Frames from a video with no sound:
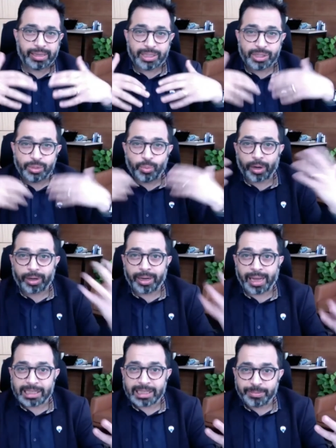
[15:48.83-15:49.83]
And this is what
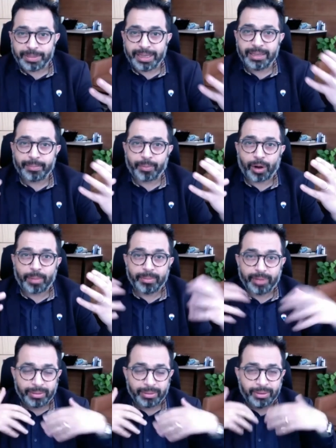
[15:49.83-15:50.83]
has been the problem here